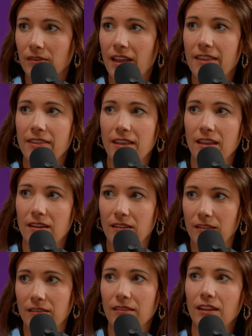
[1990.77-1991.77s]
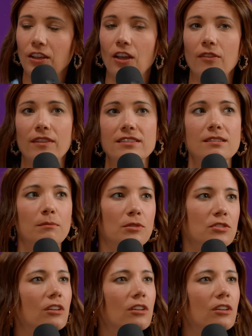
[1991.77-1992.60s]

And then there you go, that simple